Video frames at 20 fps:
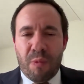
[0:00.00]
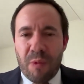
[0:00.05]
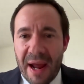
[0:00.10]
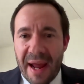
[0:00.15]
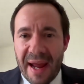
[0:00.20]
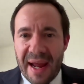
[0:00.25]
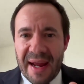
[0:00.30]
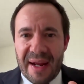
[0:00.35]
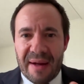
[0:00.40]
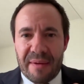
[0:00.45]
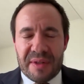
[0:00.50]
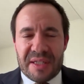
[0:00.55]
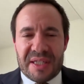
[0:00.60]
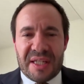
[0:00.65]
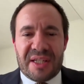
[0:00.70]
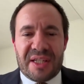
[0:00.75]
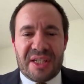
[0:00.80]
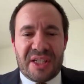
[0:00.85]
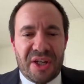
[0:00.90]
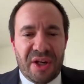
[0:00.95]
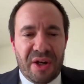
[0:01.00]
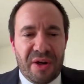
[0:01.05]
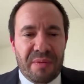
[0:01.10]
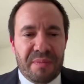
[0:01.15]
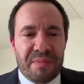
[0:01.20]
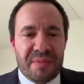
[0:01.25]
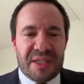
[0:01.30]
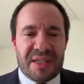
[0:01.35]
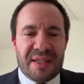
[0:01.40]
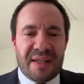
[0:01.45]
where it was
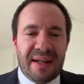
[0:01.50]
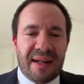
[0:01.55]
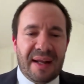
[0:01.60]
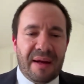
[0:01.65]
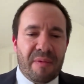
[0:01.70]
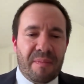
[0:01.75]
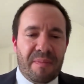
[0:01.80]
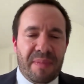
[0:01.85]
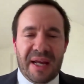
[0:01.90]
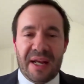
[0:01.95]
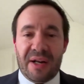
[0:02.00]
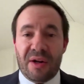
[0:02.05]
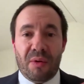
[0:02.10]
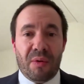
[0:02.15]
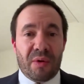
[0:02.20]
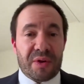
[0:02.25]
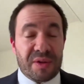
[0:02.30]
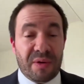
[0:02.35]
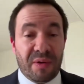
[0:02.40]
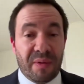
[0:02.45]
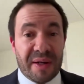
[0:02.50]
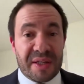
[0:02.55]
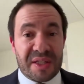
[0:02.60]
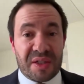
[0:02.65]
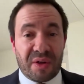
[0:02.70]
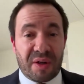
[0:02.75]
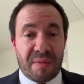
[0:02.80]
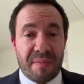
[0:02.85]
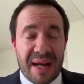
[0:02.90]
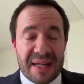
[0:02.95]
assumed that there would be an auto, almost
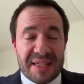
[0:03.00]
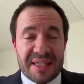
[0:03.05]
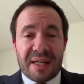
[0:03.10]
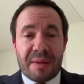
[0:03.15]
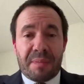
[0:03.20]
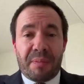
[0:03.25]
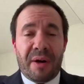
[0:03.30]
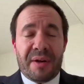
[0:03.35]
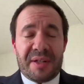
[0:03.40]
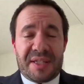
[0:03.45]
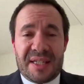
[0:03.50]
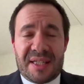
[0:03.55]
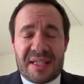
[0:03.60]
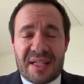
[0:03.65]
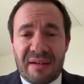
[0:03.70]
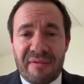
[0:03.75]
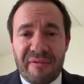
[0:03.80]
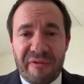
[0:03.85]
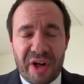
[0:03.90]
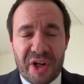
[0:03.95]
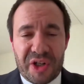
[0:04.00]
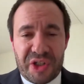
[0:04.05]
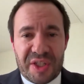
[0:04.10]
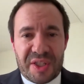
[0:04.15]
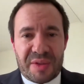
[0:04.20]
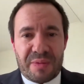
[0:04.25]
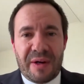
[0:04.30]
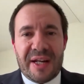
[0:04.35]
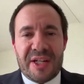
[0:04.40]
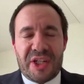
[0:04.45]
automatic process, the
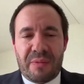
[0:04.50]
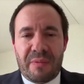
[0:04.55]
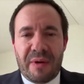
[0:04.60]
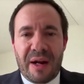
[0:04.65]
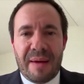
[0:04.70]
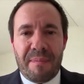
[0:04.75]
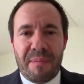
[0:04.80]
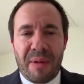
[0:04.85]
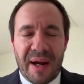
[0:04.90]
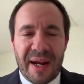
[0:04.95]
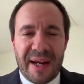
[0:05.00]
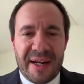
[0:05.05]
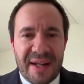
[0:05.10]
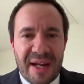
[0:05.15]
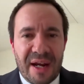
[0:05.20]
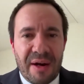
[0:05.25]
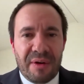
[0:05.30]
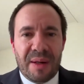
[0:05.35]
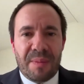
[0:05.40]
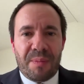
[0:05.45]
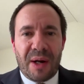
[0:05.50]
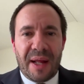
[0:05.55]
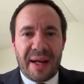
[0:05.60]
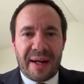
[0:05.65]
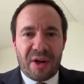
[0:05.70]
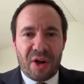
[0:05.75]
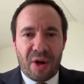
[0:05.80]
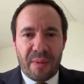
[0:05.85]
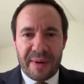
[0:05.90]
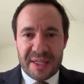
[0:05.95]
convergence wager, whereby neoliberal
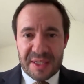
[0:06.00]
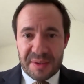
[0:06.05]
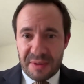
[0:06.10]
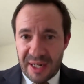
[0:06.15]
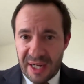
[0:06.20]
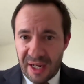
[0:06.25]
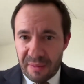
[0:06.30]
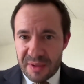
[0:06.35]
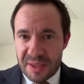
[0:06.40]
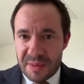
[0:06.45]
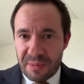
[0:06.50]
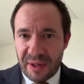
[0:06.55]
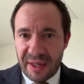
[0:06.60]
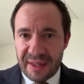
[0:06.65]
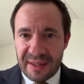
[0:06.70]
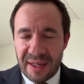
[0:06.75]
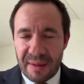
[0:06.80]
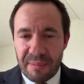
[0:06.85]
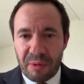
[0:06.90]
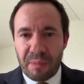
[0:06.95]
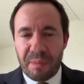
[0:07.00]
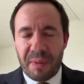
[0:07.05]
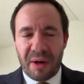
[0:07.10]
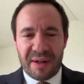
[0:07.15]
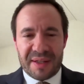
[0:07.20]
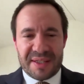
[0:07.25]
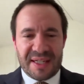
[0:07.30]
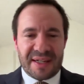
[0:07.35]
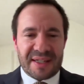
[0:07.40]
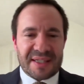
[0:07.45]
economics would help spread liberal
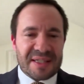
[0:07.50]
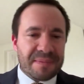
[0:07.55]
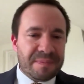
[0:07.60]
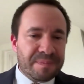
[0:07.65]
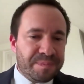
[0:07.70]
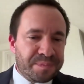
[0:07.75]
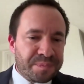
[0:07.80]
politics.